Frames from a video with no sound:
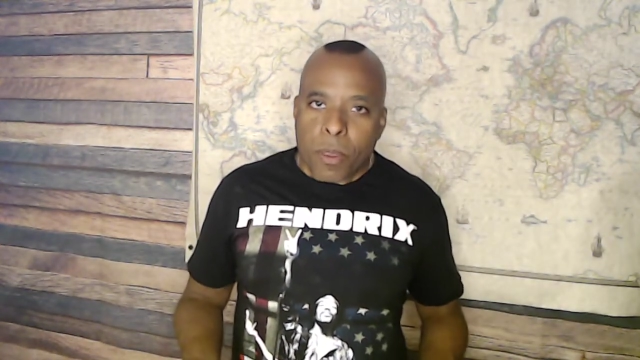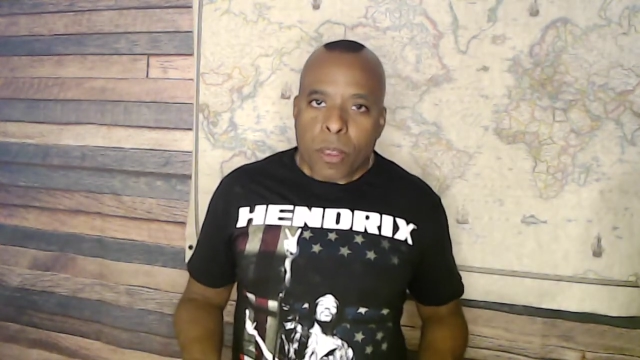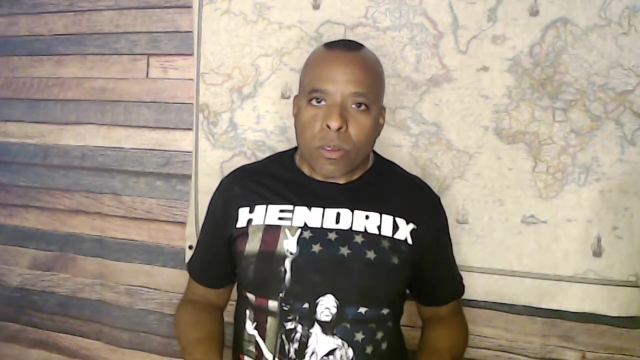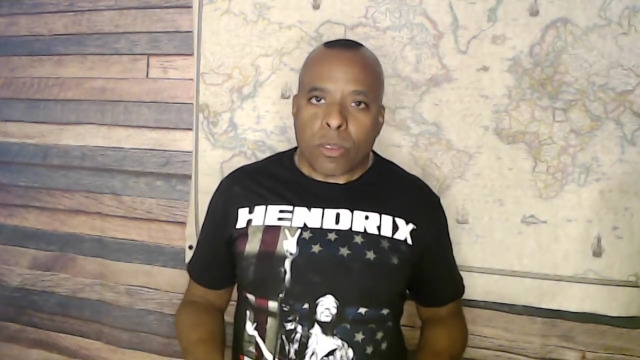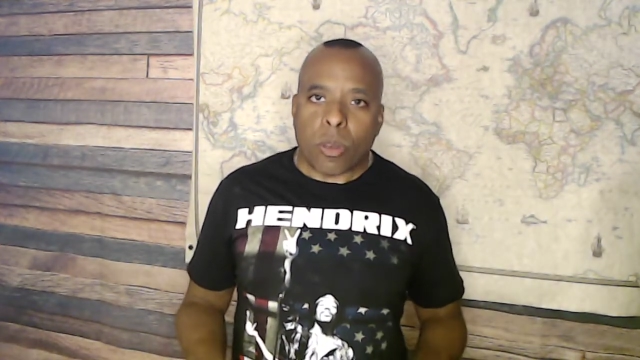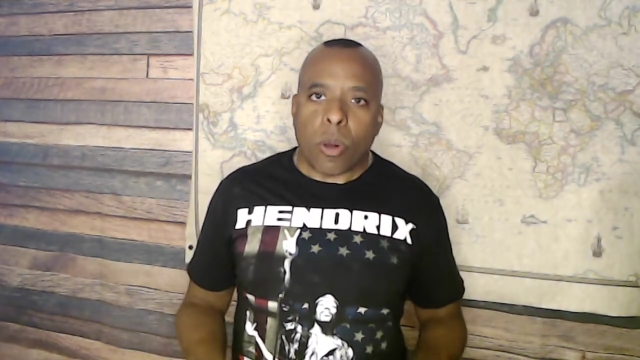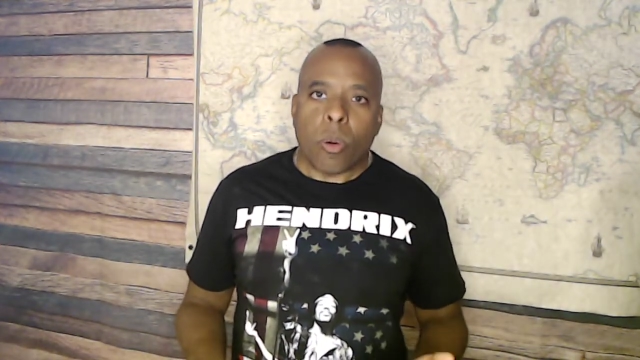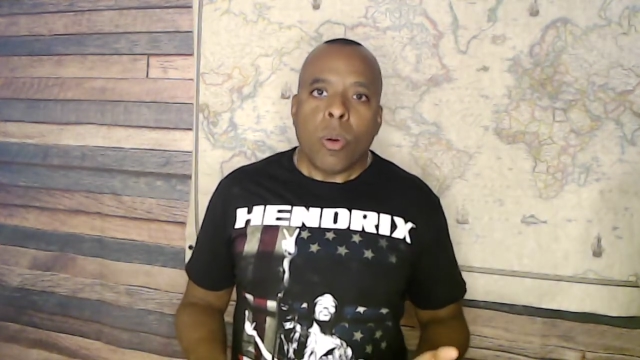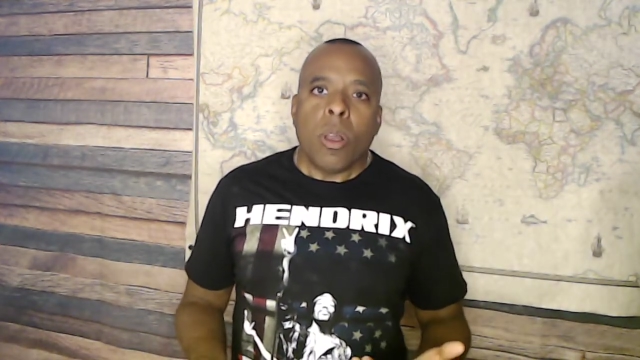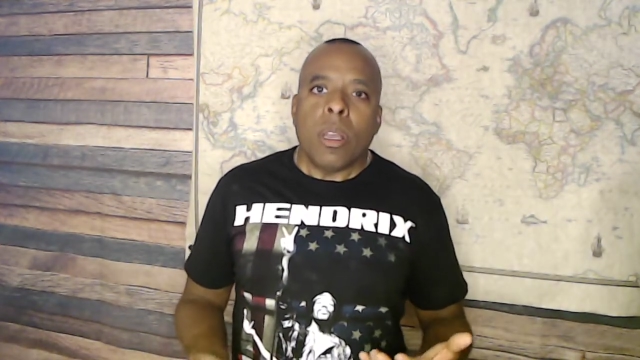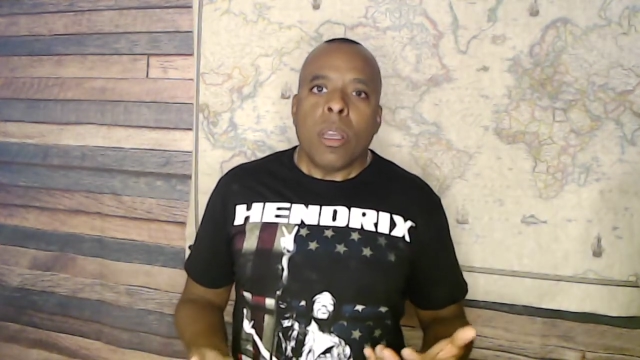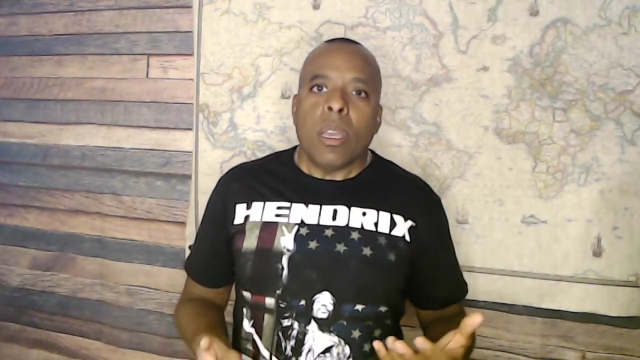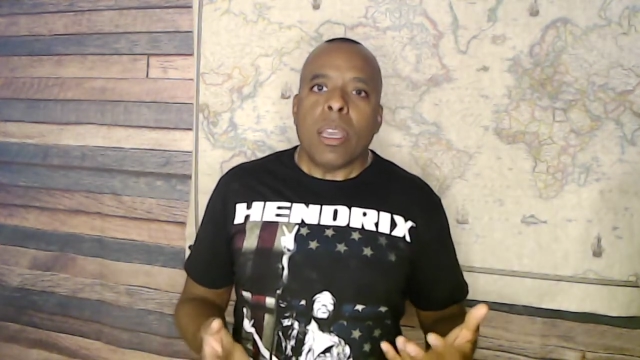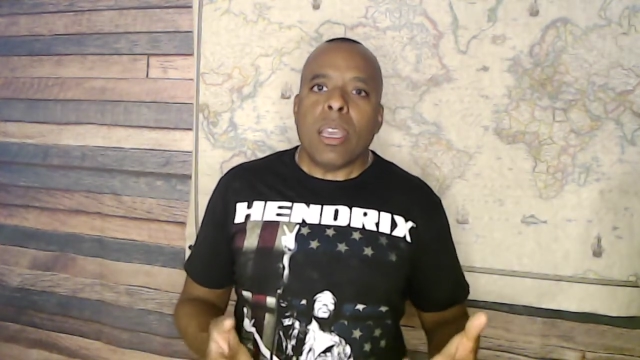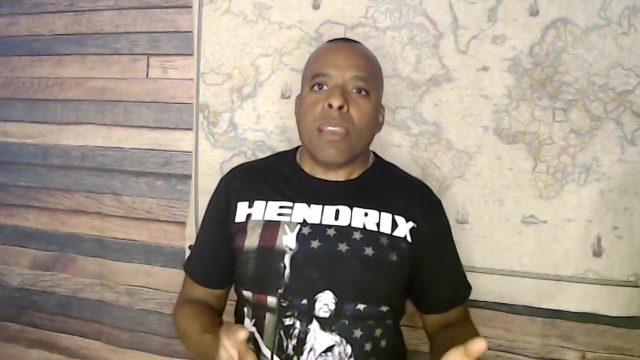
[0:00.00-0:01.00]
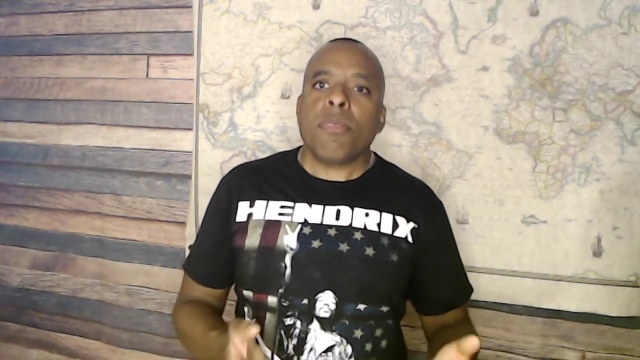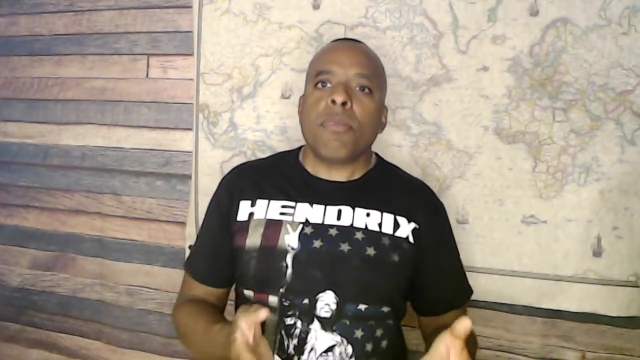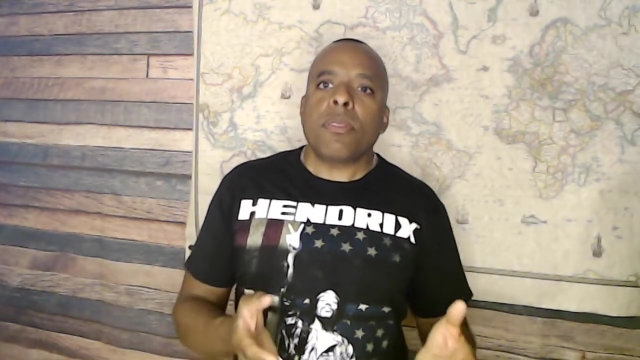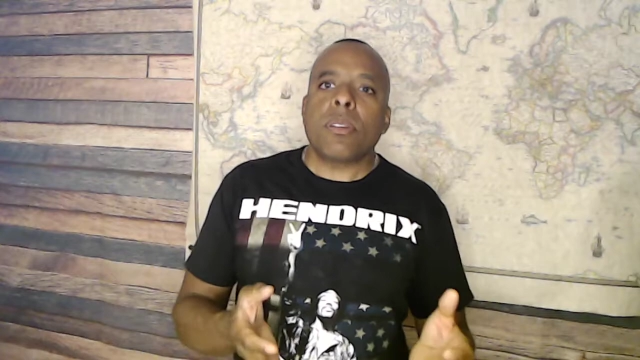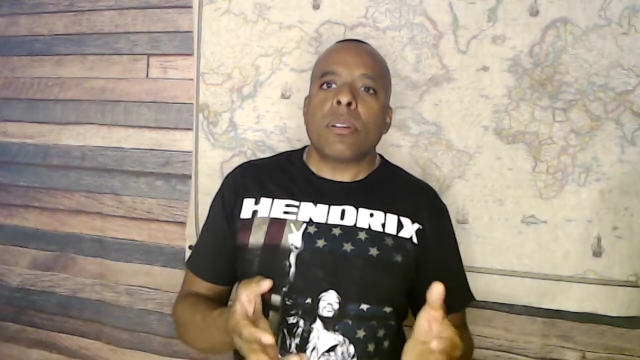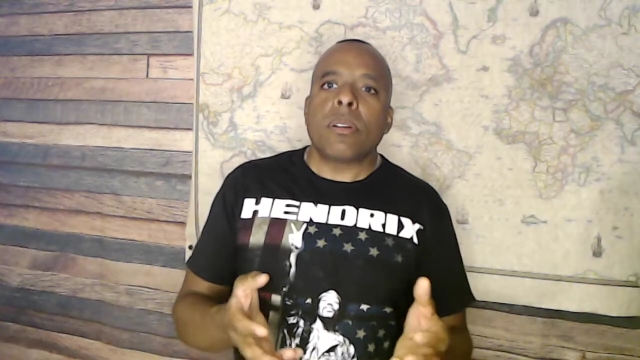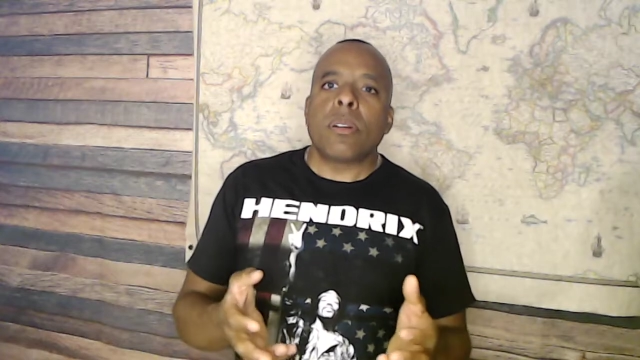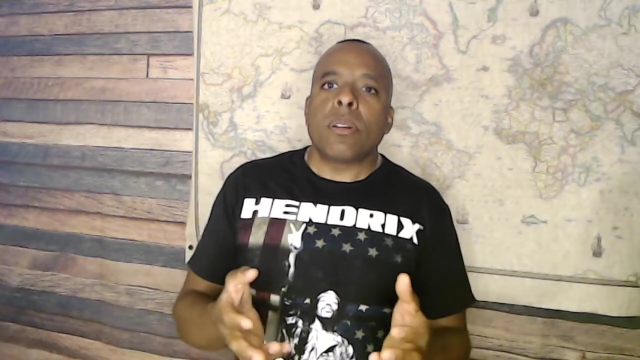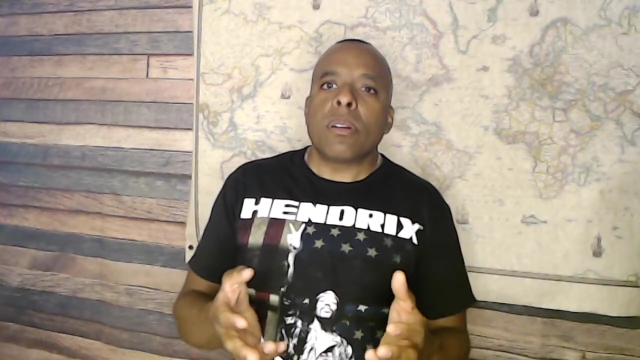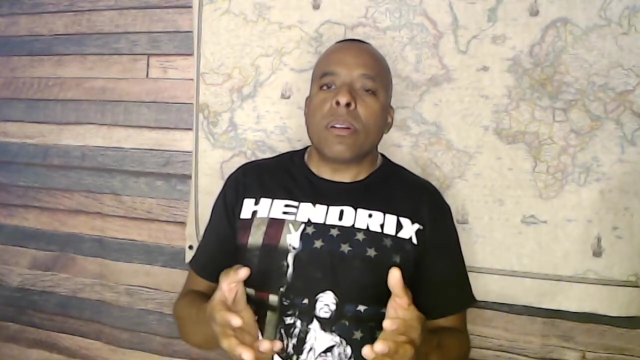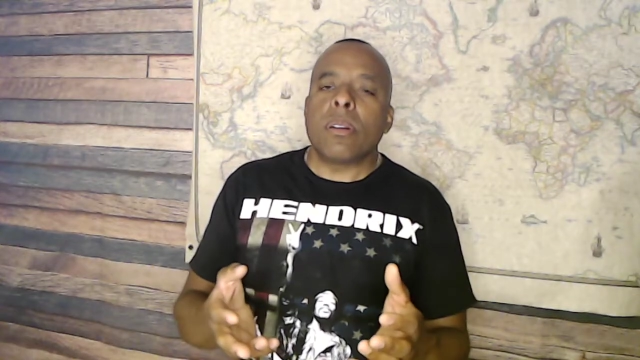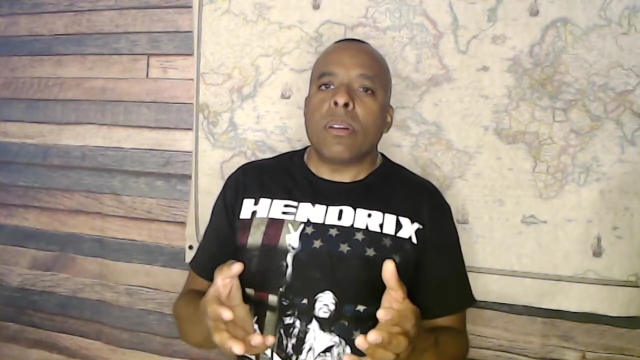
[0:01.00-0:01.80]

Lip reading: So if they're,